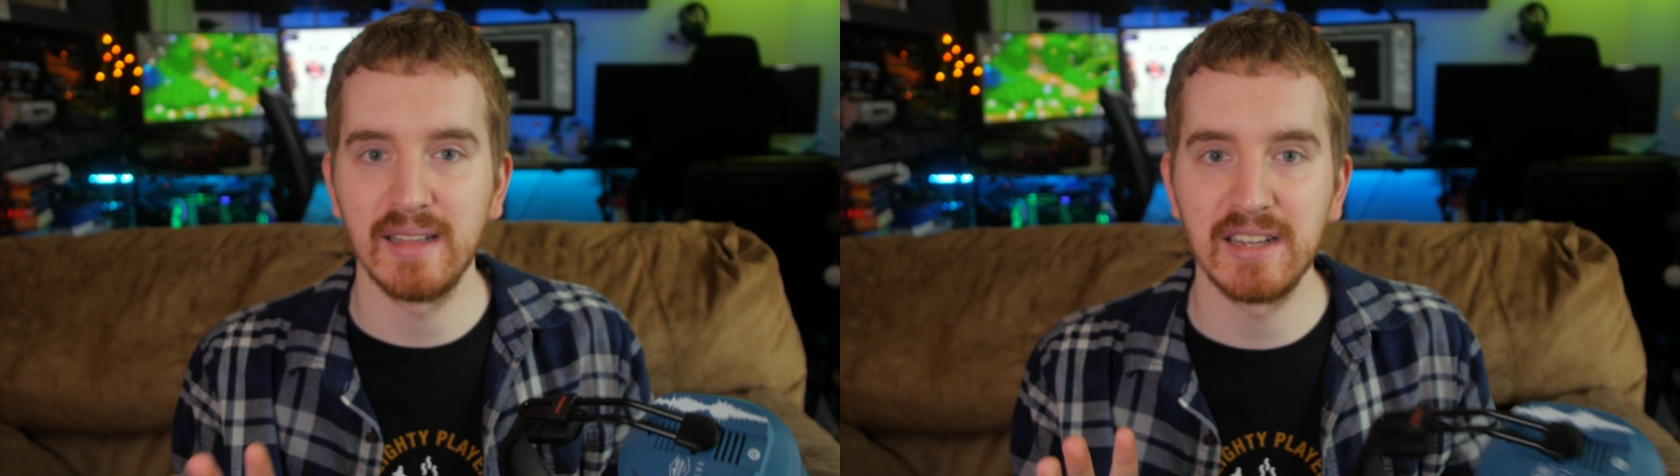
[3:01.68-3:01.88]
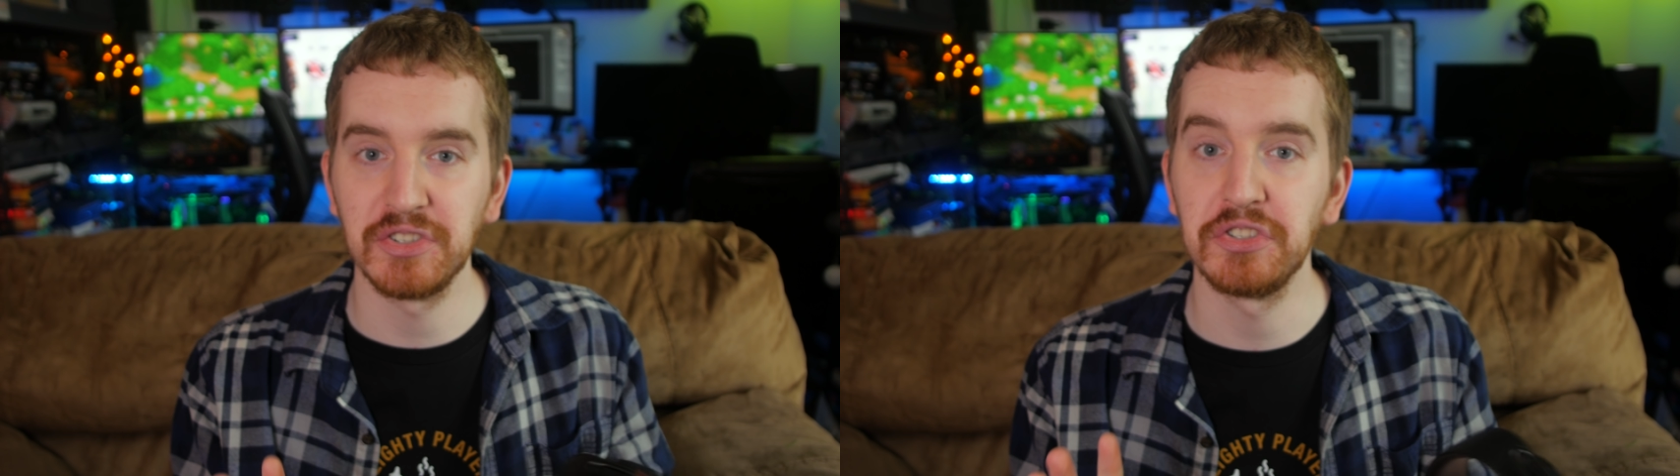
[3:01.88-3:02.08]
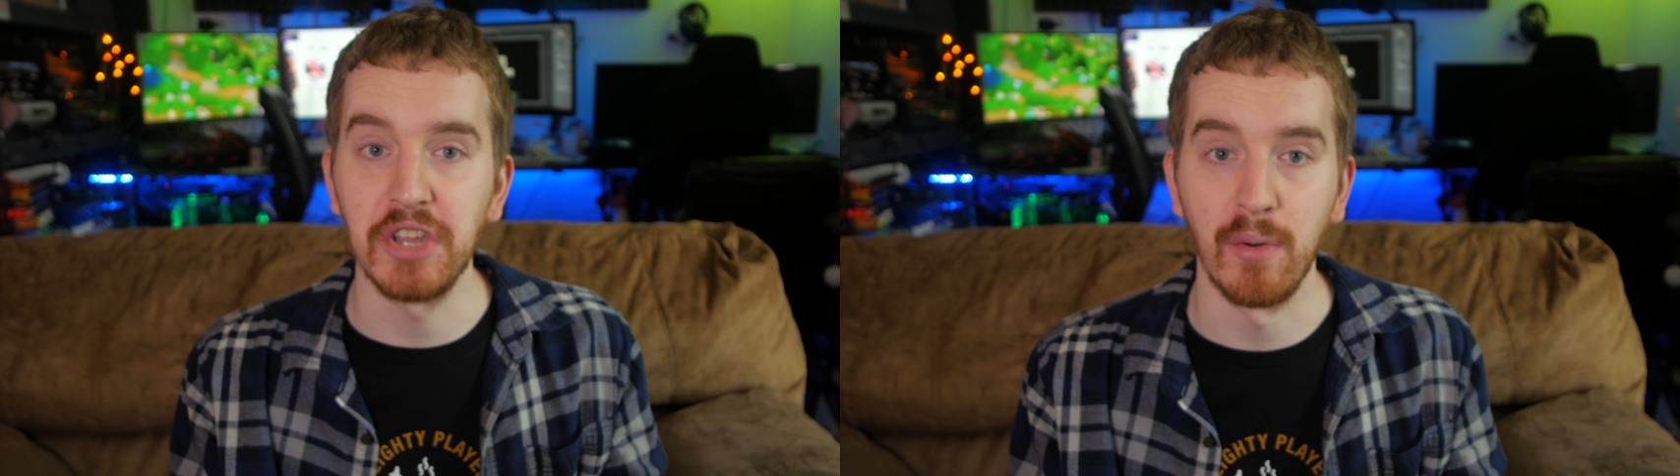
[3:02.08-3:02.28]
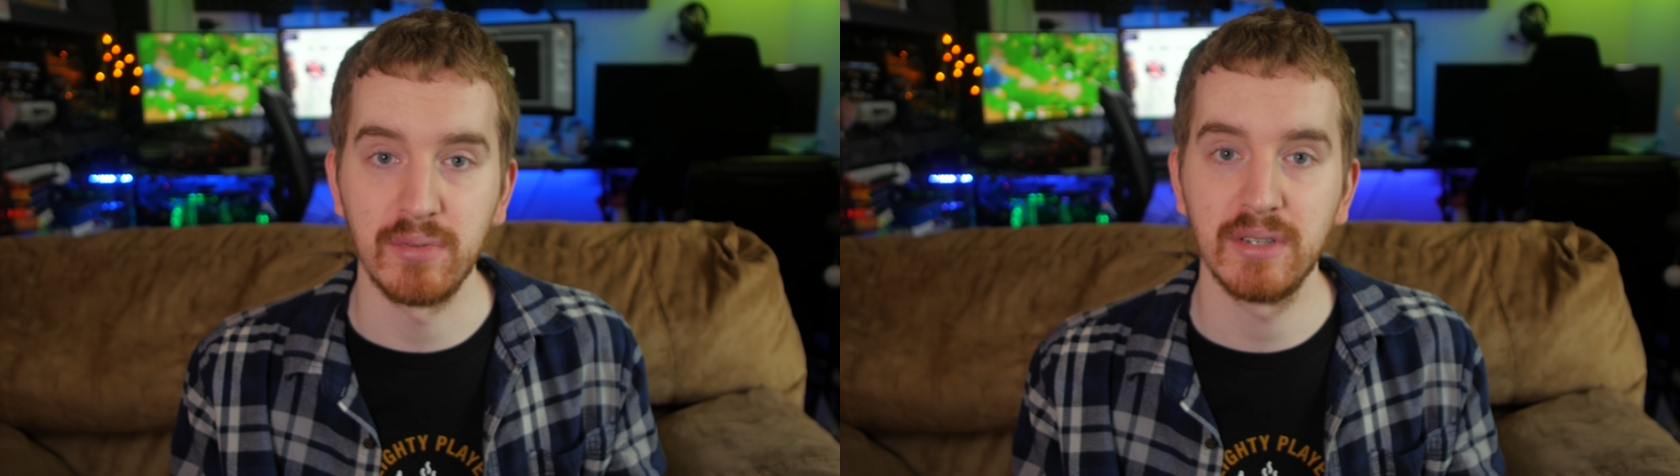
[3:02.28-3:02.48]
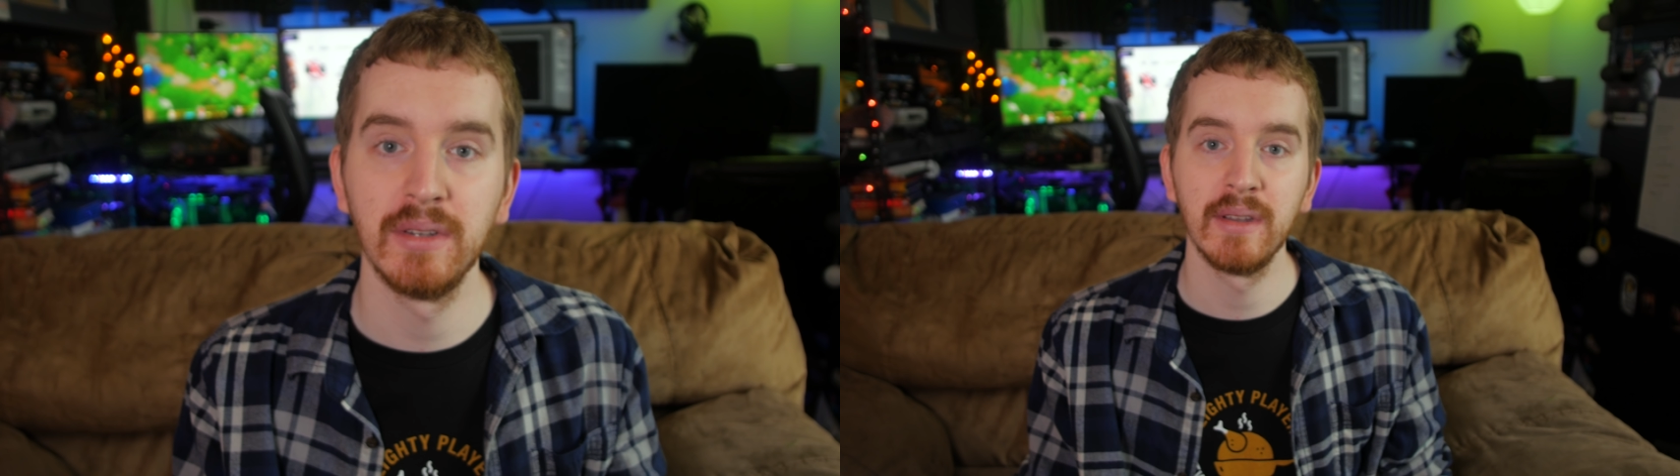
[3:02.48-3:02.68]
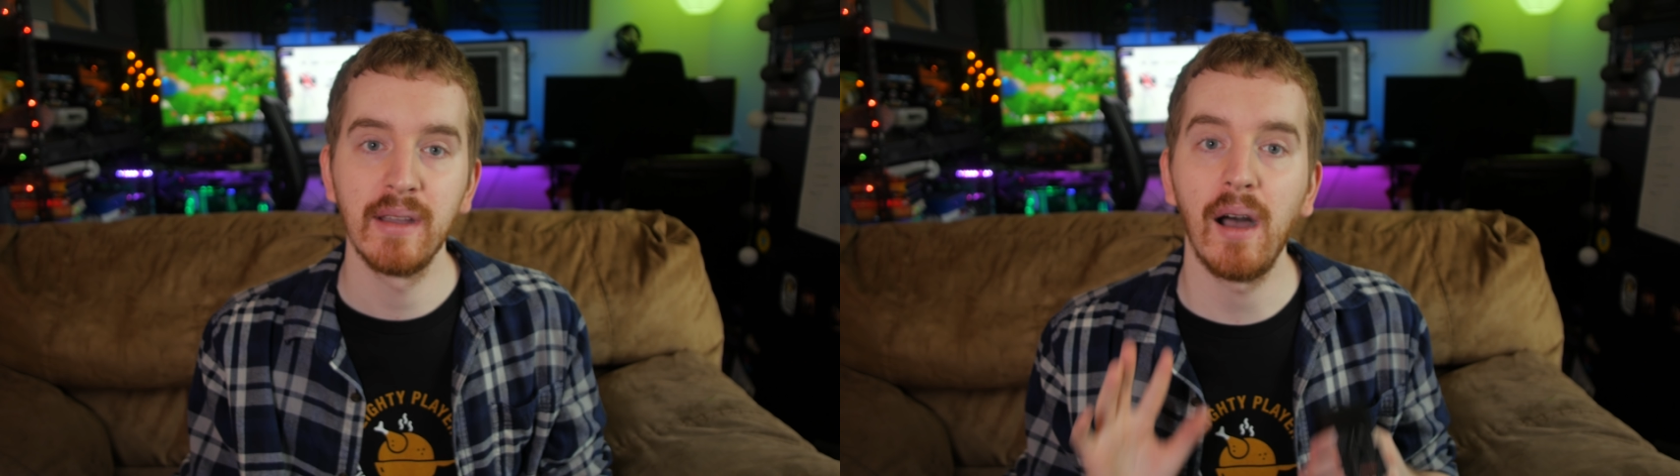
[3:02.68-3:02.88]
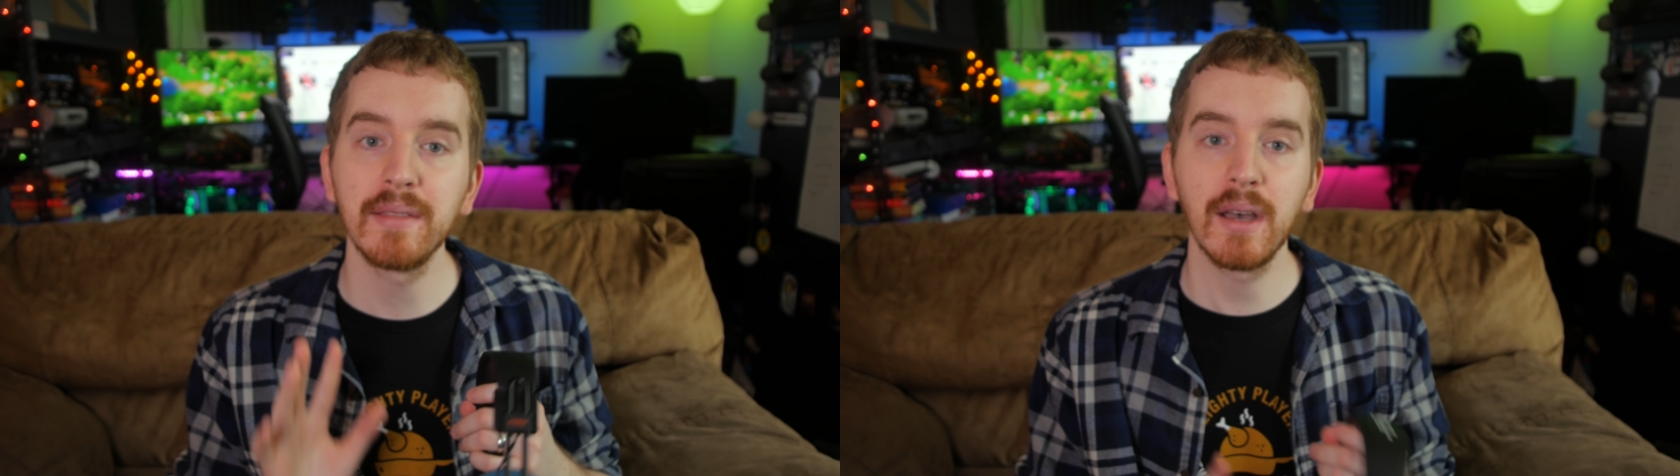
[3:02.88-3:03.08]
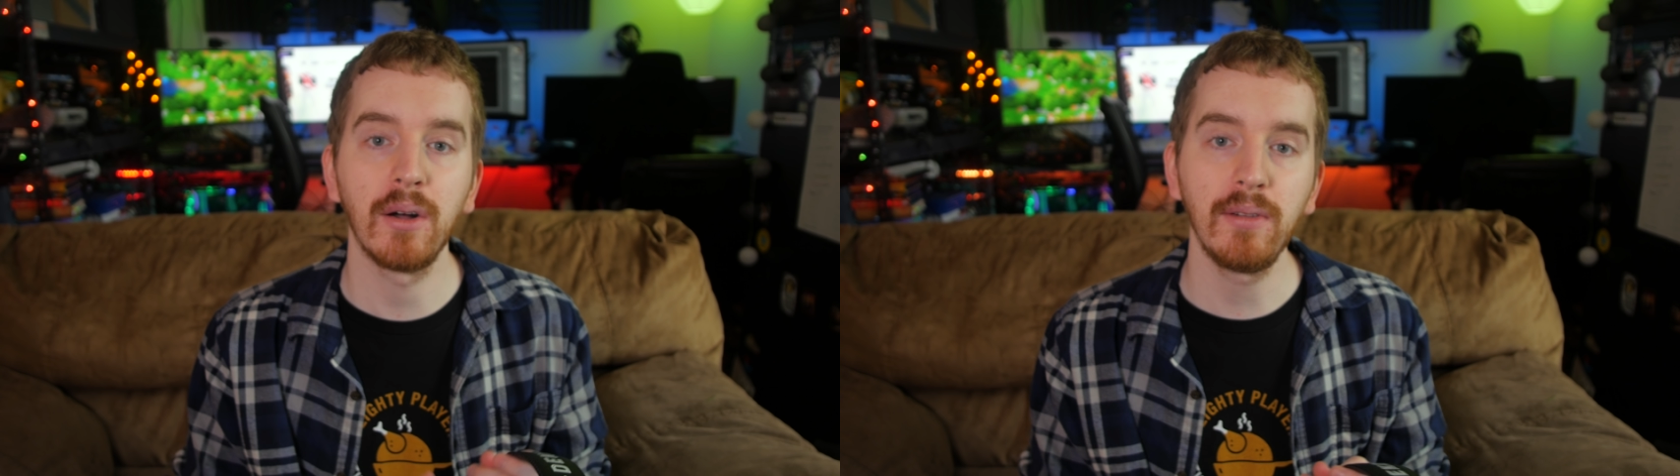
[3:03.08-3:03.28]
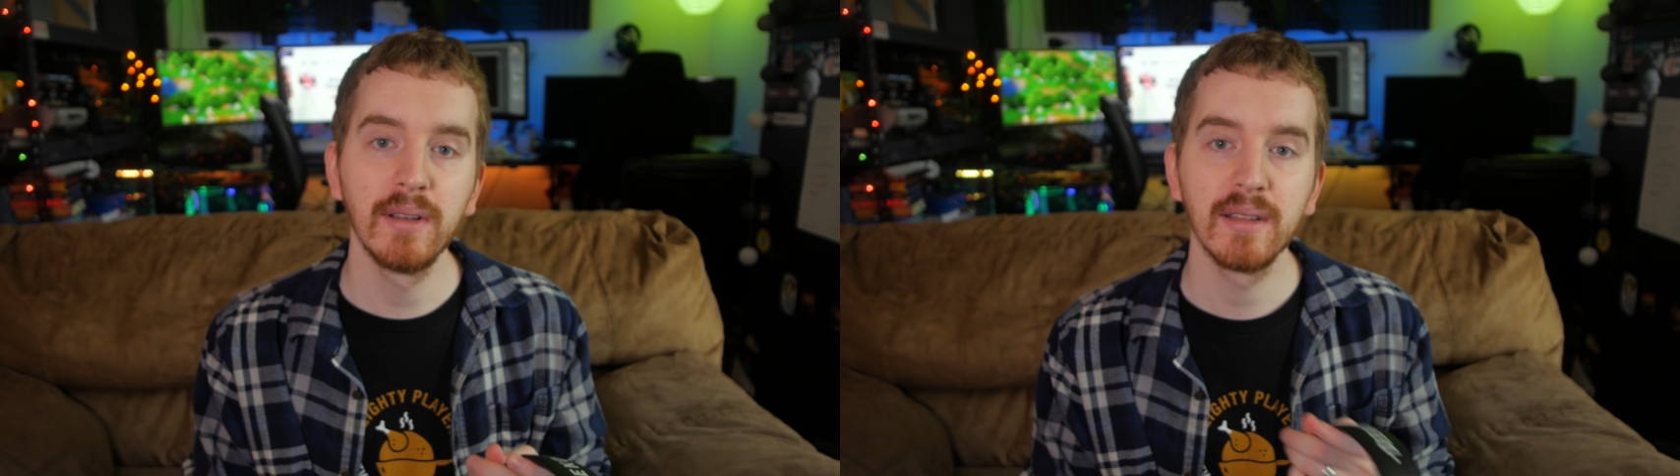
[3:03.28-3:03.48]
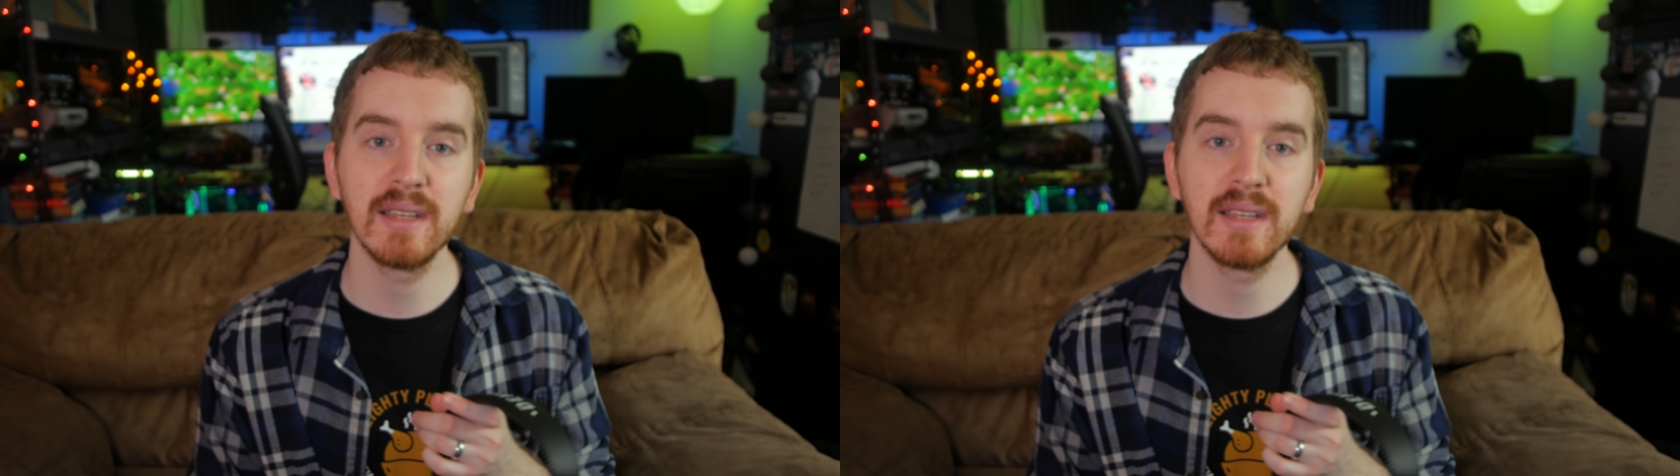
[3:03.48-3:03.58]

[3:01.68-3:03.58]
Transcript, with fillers: I just don't. On the whole,